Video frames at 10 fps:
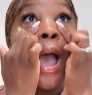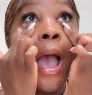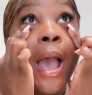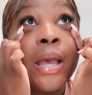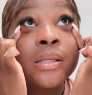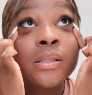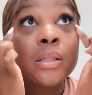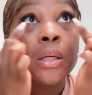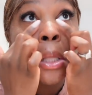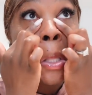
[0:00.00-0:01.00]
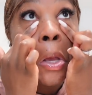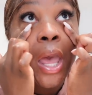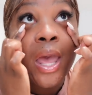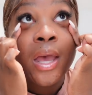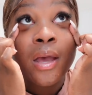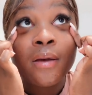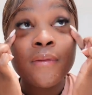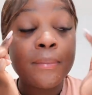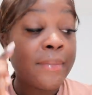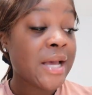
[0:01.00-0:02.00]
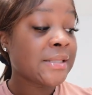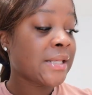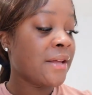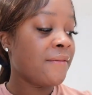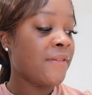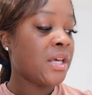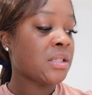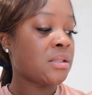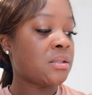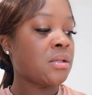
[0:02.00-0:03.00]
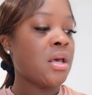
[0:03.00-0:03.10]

I still have my Skin Fix.